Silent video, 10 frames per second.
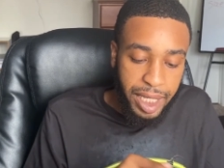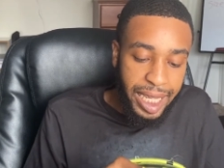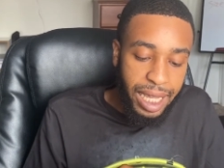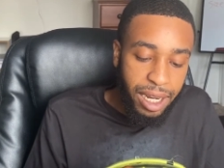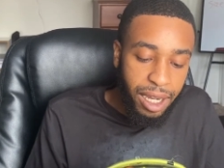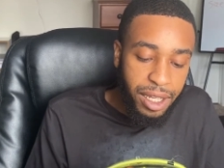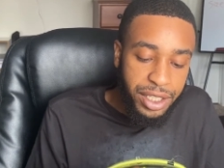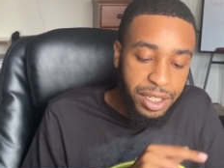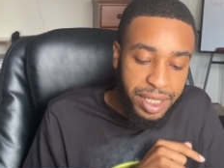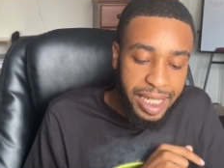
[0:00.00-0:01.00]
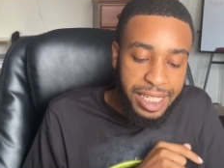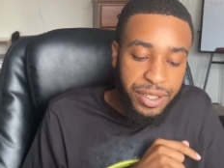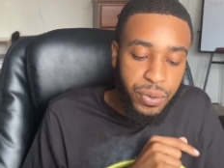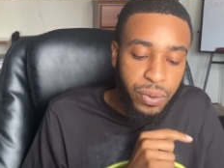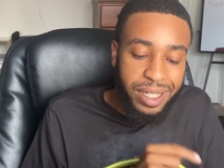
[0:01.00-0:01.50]
and it also says
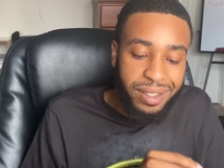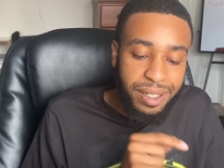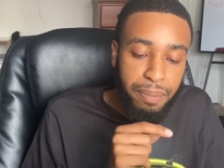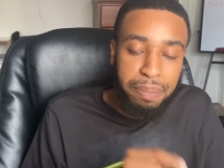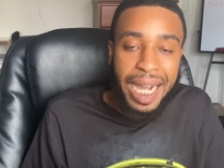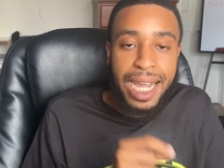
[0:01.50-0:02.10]
risk by